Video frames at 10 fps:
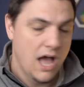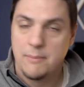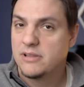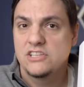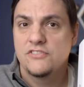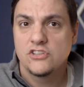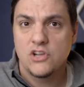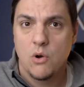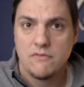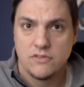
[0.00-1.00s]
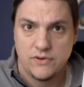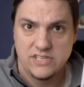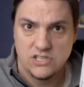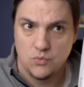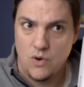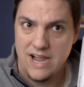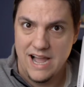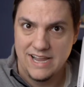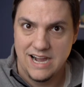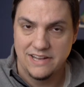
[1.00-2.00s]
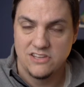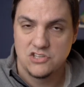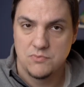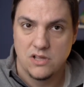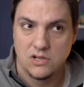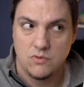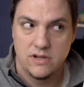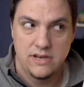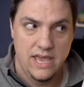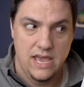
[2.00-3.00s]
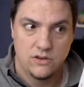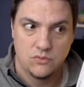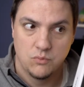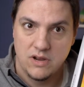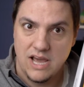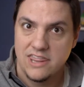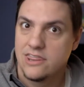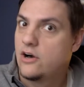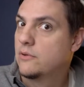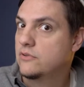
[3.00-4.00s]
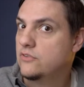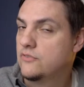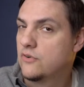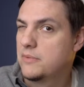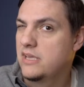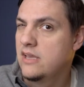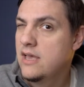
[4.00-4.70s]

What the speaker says: But let's first go over the reasons why I got the smaller one and what I thought it would do for me